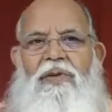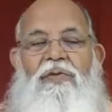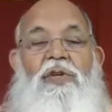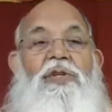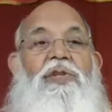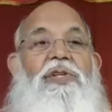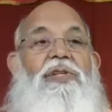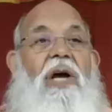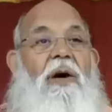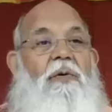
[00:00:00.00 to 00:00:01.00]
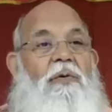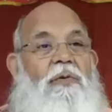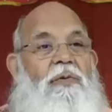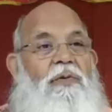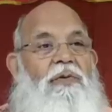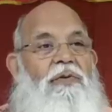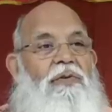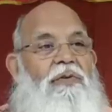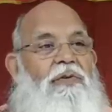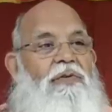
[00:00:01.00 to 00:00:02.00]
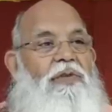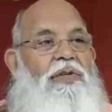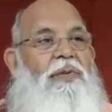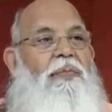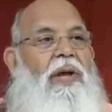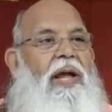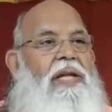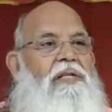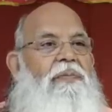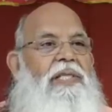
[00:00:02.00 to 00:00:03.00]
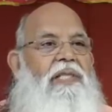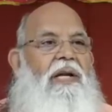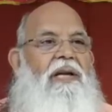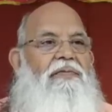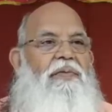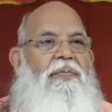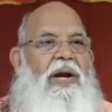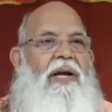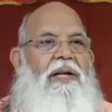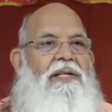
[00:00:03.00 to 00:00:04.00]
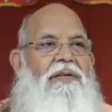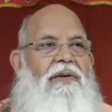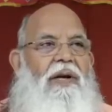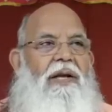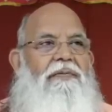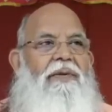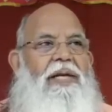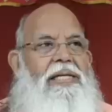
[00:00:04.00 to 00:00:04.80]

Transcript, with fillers: This is how, this is the biggest mantra if you practice in your life.